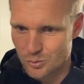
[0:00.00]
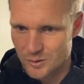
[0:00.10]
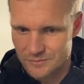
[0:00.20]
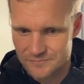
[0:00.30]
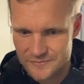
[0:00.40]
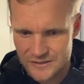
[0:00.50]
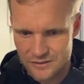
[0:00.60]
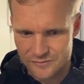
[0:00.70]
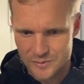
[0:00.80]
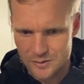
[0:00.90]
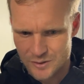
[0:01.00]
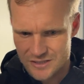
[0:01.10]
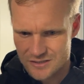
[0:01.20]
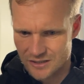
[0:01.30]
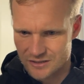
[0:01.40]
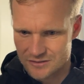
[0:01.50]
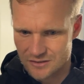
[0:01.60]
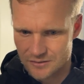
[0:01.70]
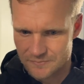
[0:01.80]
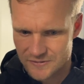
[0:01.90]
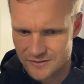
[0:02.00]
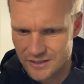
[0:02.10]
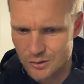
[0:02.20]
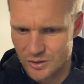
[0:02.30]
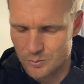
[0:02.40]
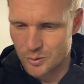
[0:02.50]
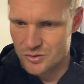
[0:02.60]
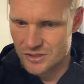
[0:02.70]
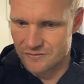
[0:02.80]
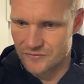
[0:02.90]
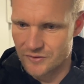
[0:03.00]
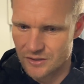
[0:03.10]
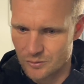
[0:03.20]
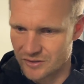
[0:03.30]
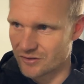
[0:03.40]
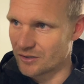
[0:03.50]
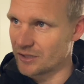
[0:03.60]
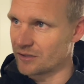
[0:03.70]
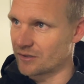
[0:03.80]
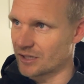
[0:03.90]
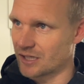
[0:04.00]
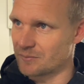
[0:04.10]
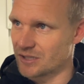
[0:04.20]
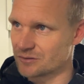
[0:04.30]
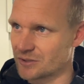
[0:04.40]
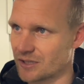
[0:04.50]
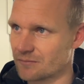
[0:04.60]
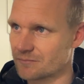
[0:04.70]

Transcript: But, you know, for me, the biggest thing is to take away the positives, you know, into the game next week.